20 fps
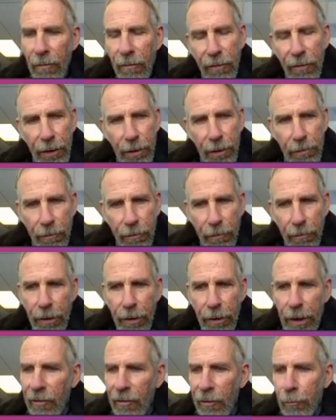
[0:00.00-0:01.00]
for
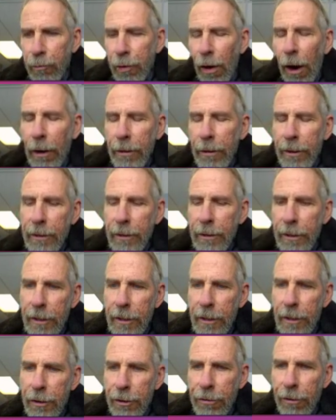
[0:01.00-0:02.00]
whatever product it
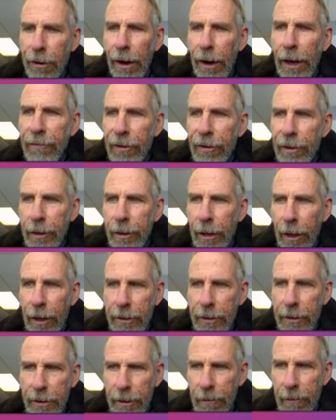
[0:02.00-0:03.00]
is you're
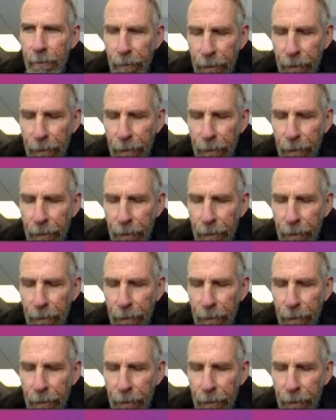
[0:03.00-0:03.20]
advertising.